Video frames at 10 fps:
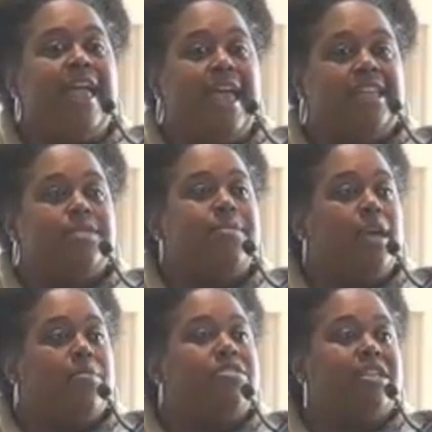and to
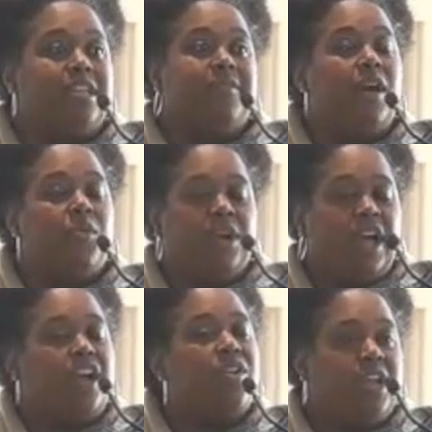be able to live out what
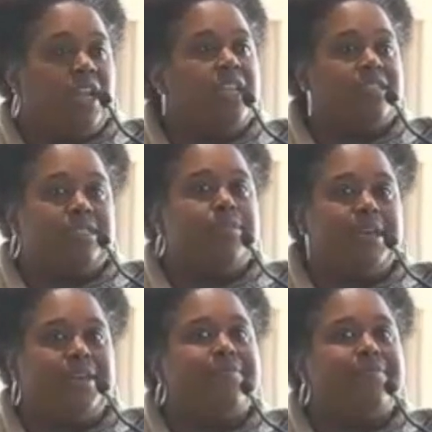God created us to be.